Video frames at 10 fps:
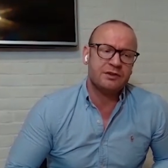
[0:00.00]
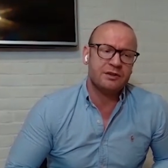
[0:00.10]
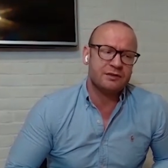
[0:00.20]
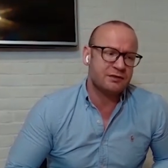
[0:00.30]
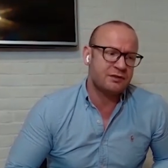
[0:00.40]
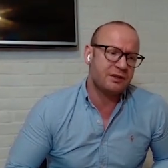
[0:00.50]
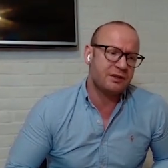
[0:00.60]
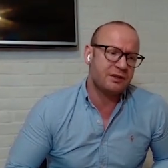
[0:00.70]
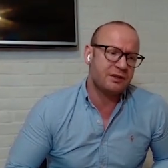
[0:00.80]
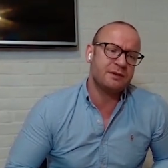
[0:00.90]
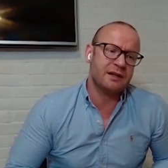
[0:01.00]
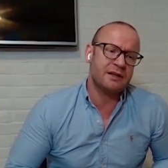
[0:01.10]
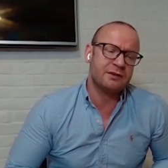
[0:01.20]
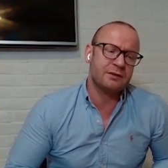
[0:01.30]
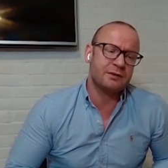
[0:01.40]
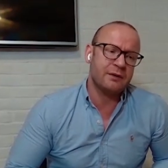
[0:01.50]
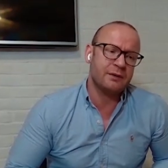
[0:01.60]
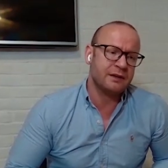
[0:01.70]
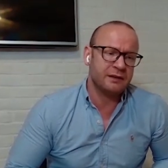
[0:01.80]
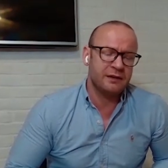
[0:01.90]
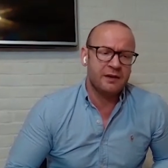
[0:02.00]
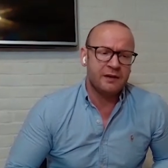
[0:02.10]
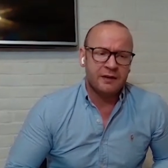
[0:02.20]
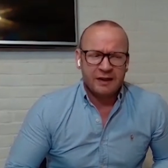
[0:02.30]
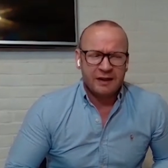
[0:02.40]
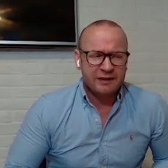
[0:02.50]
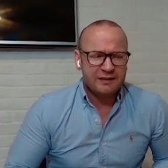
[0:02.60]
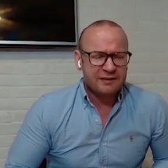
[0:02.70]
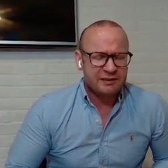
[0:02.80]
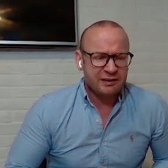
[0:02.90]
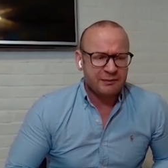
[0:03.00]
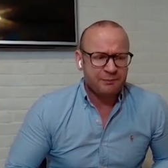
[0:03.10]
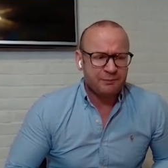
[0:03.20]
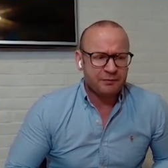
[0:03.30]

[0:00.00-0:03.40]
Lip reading: just changing some text around. And it's